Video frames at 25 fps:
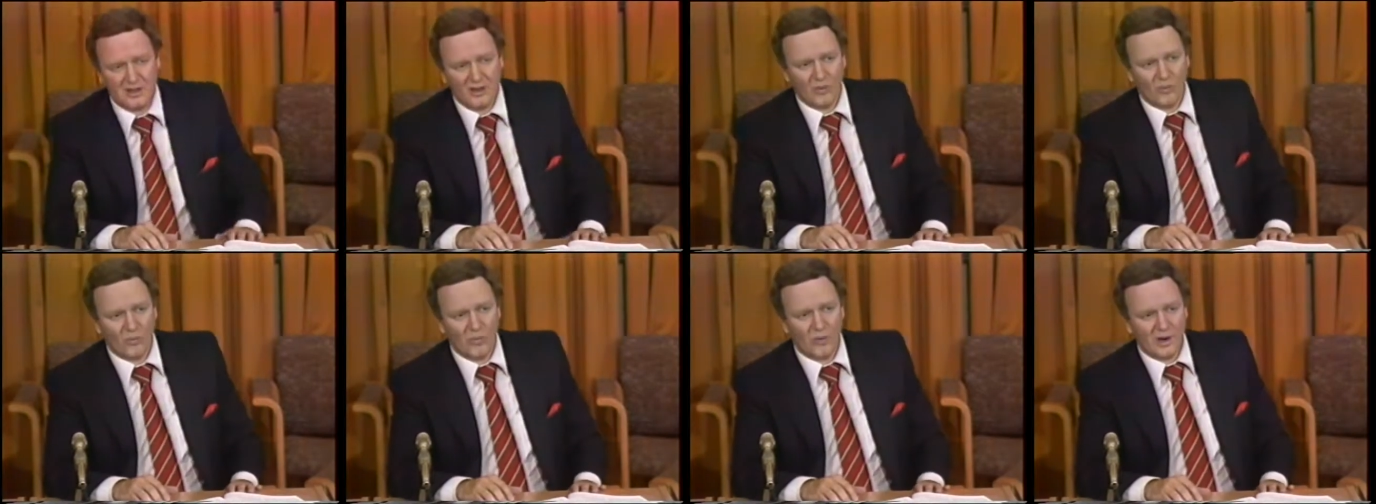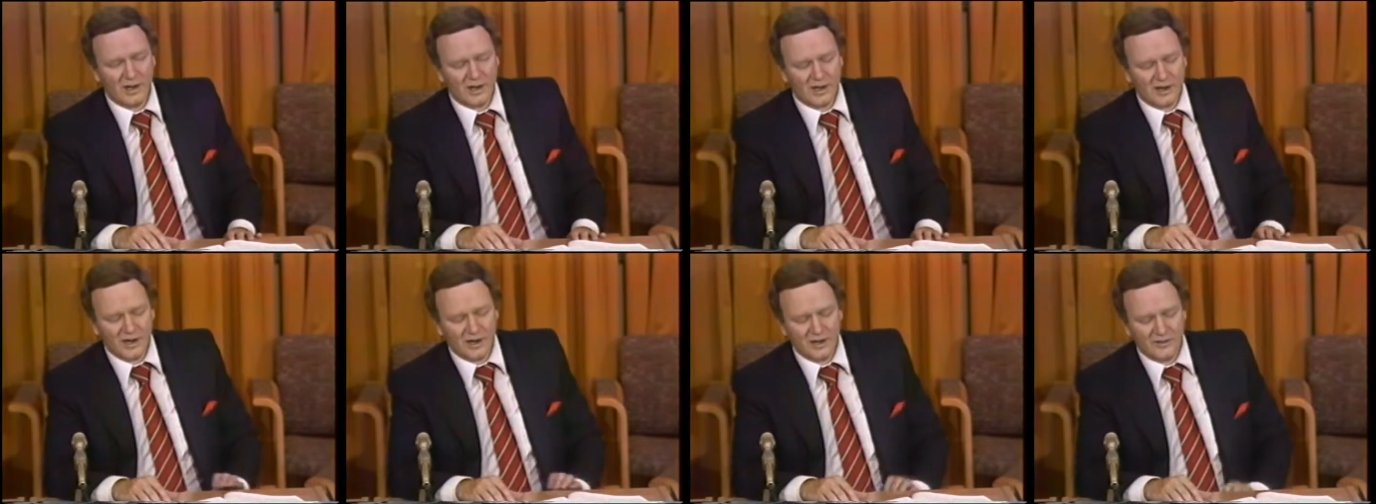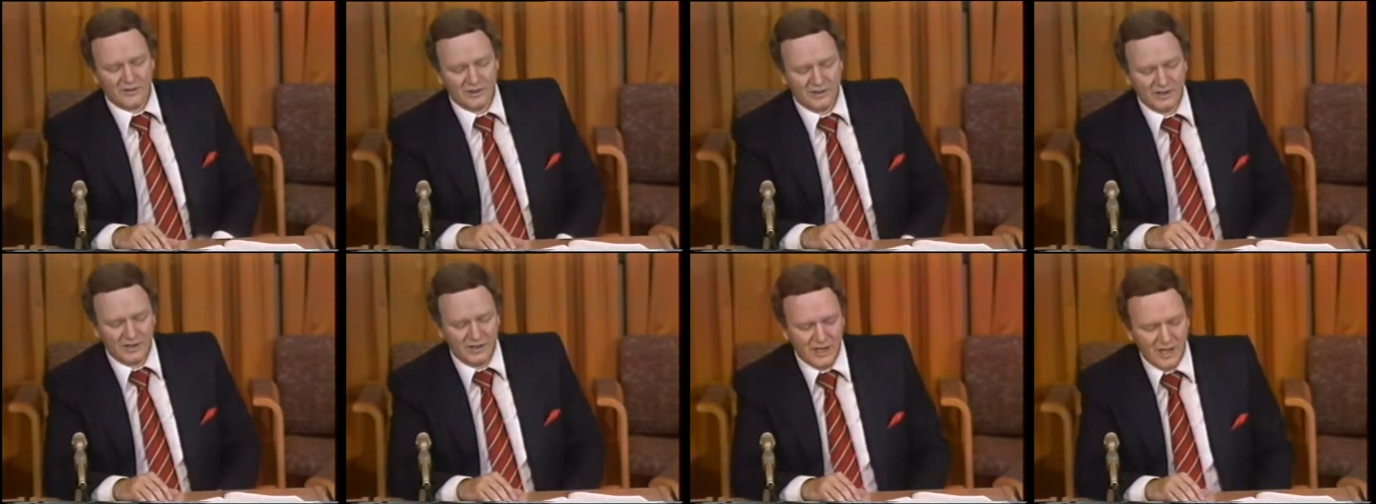What are
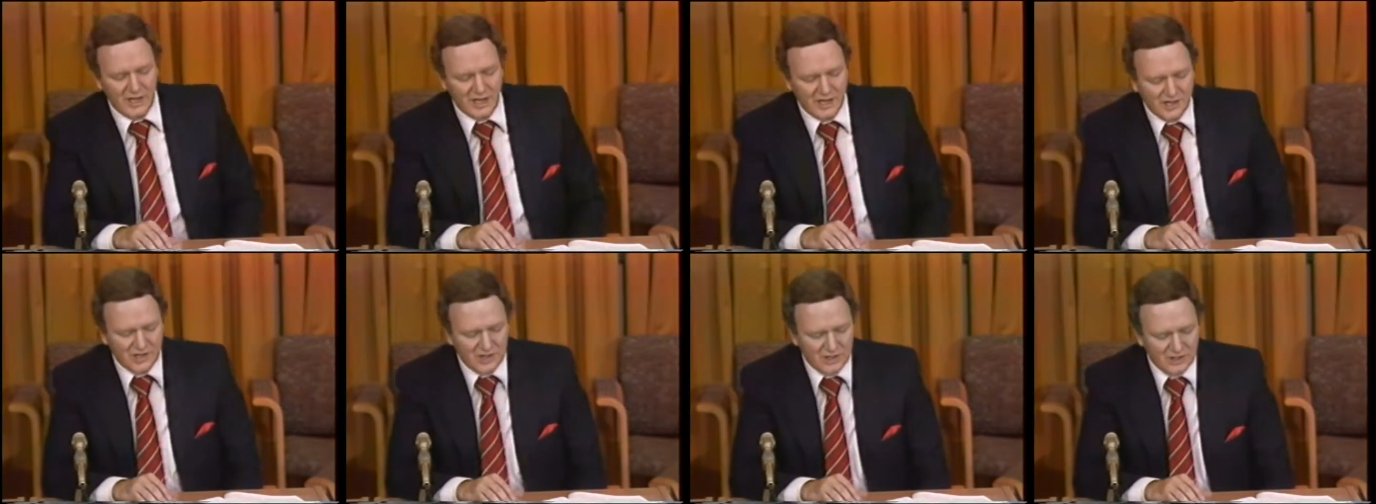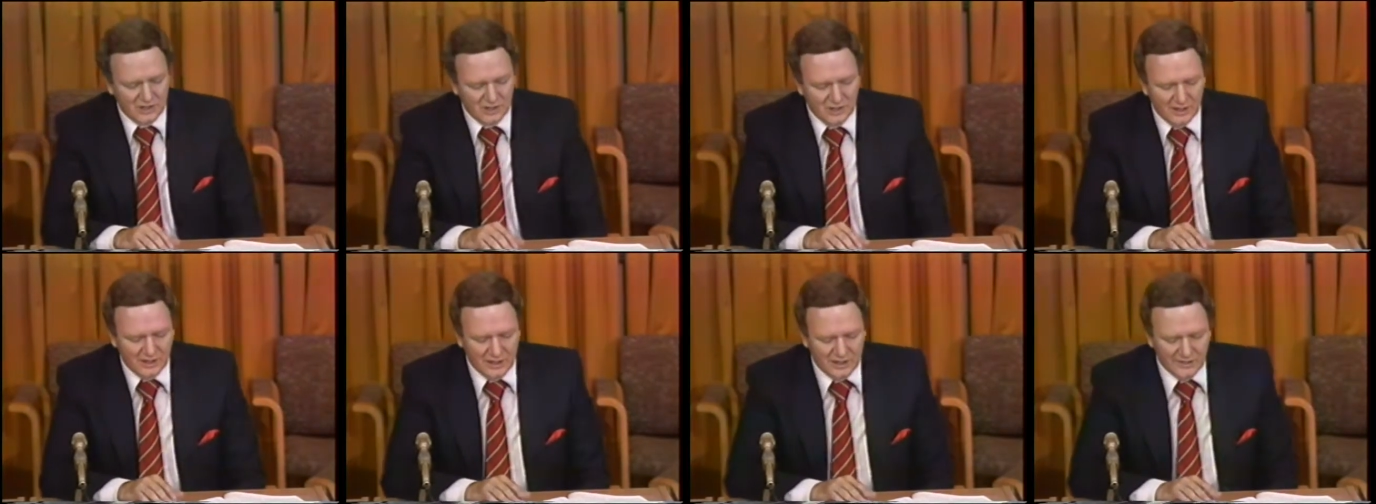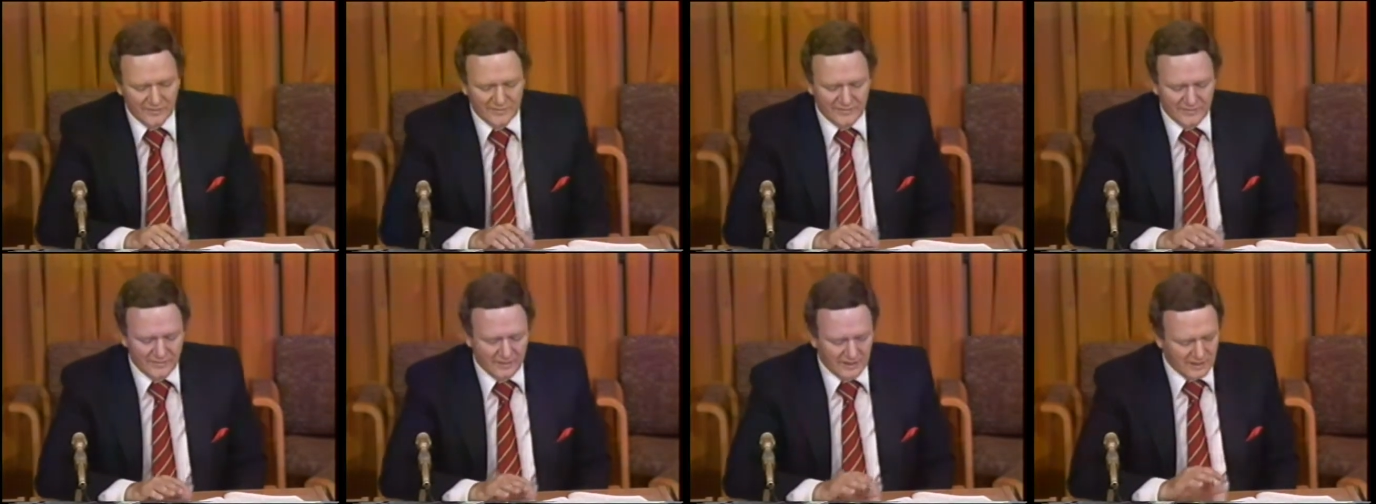the nature
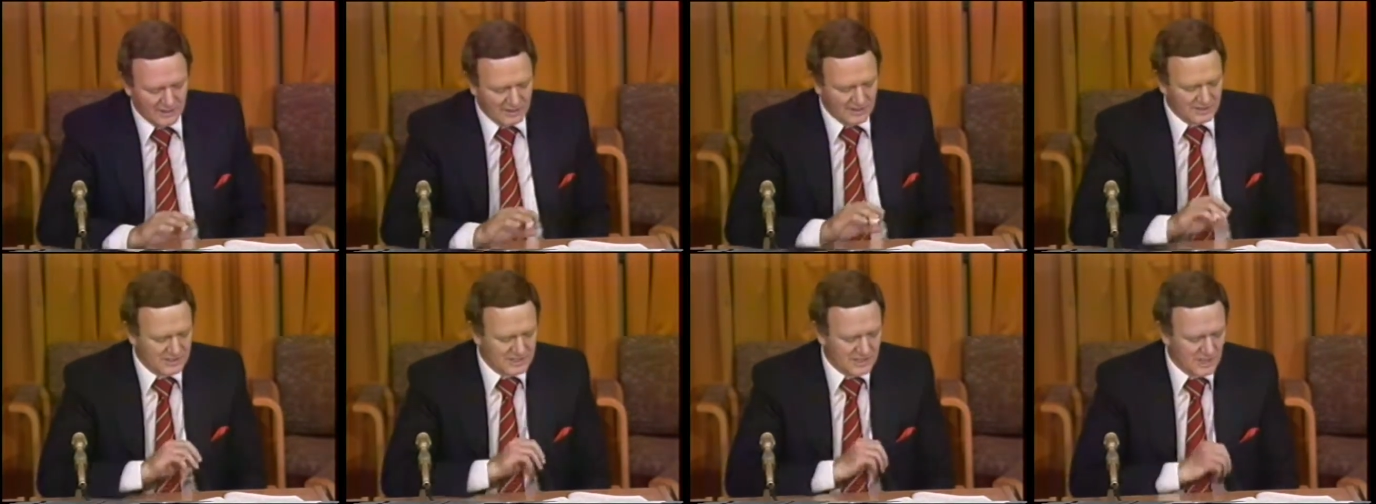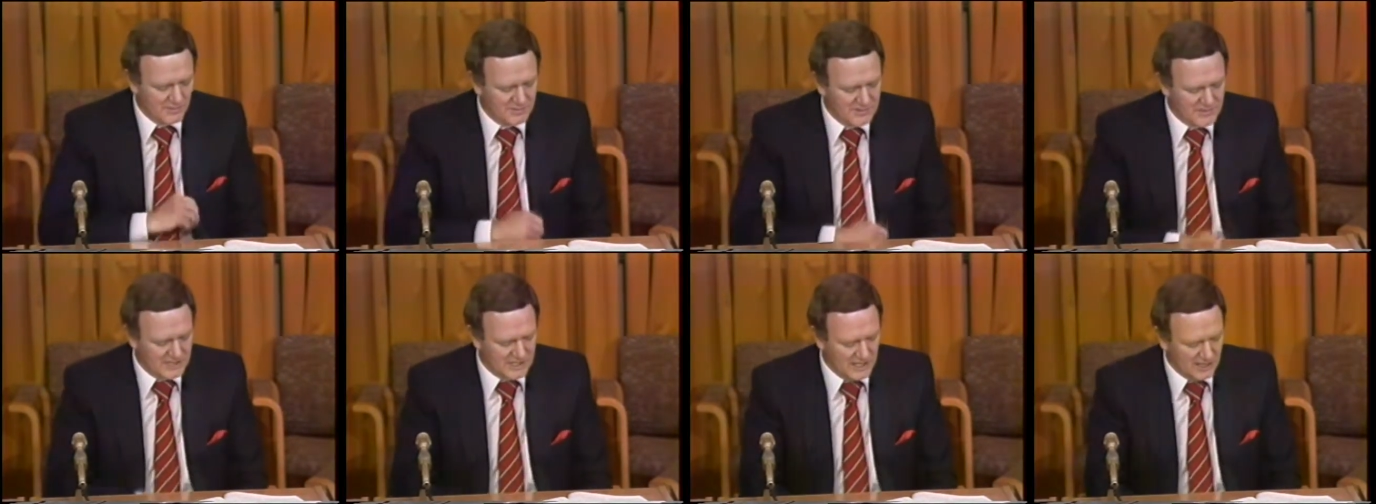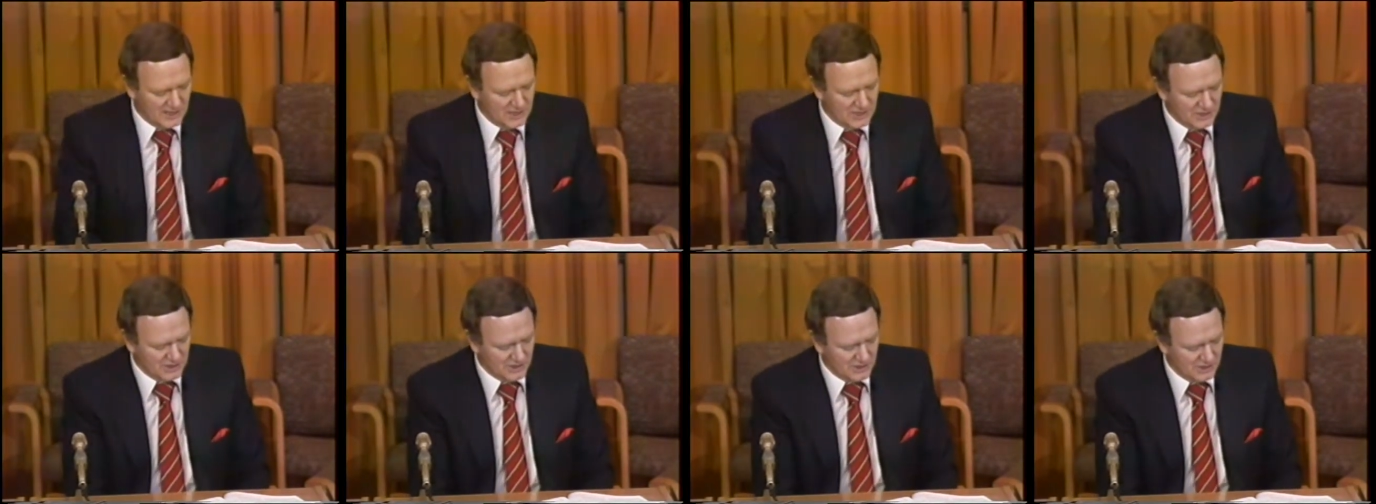of
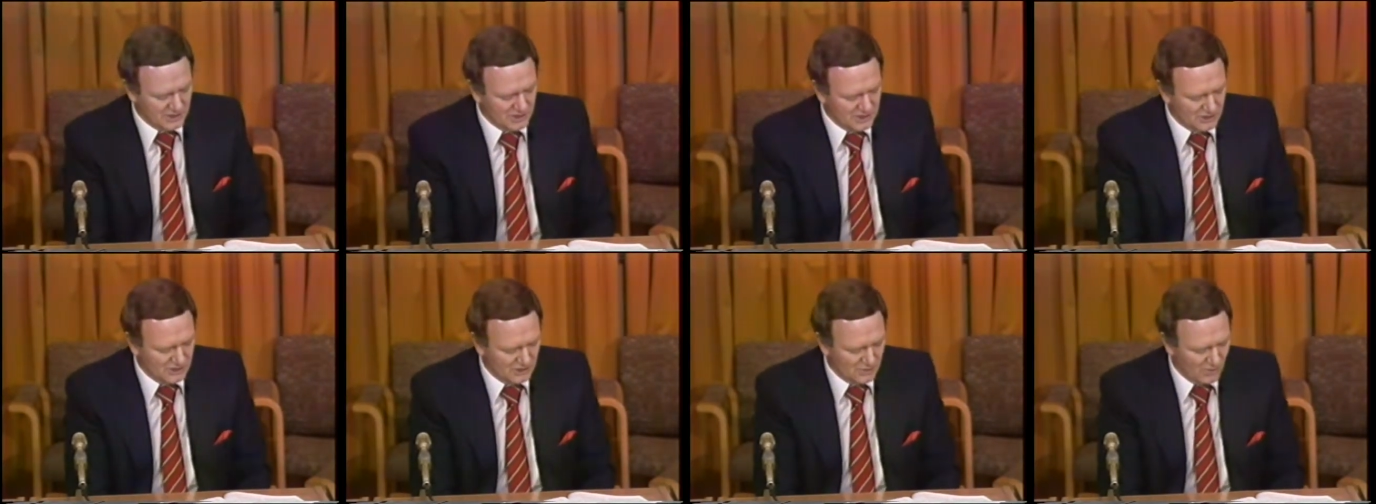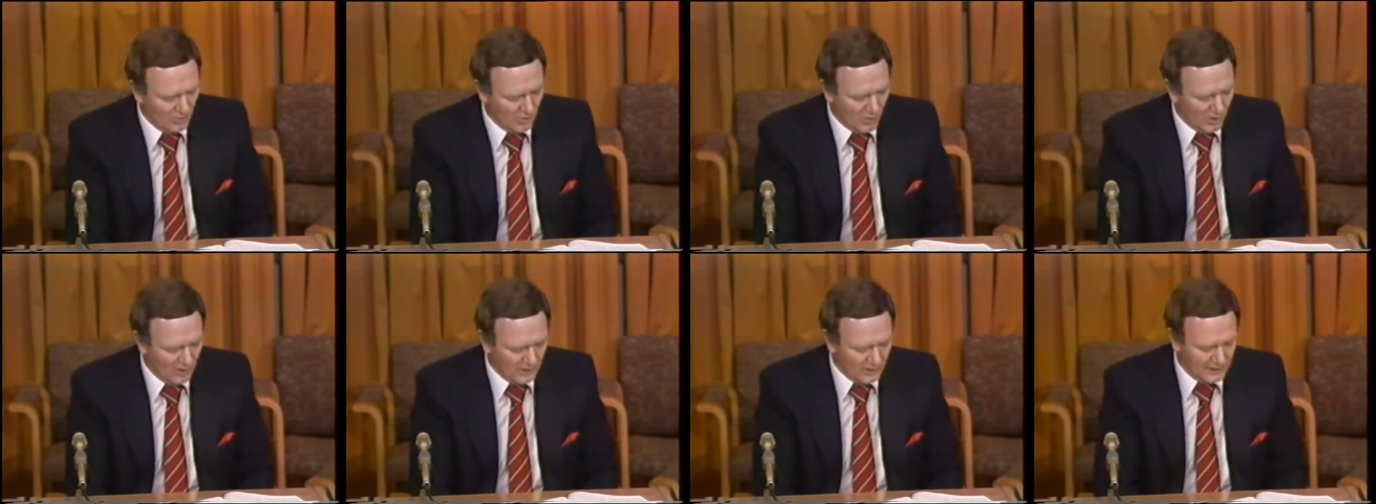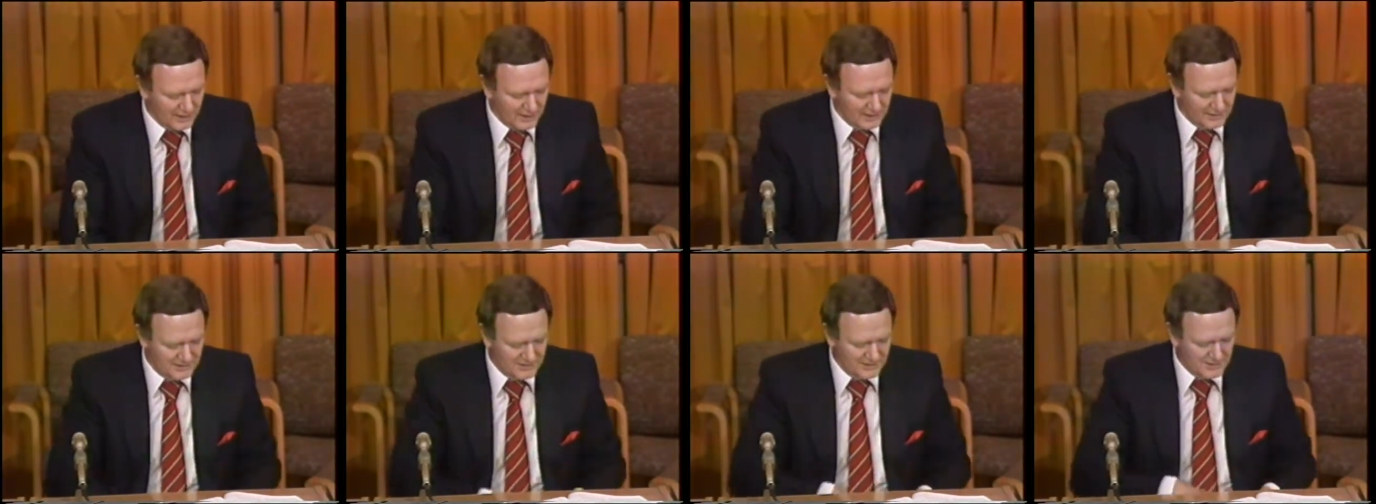subsection 2
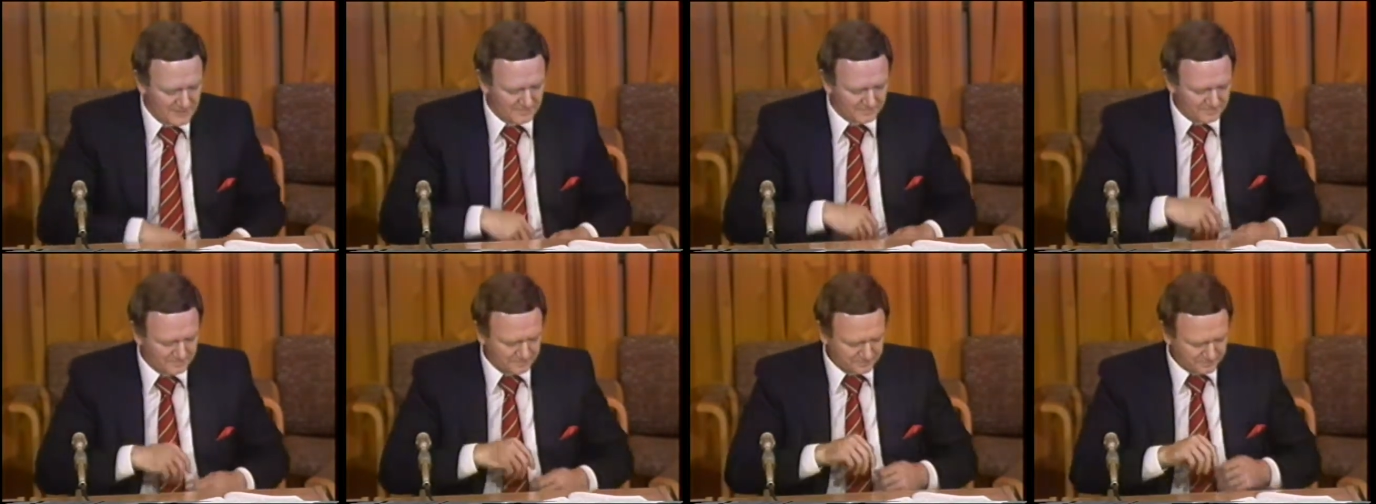warnings?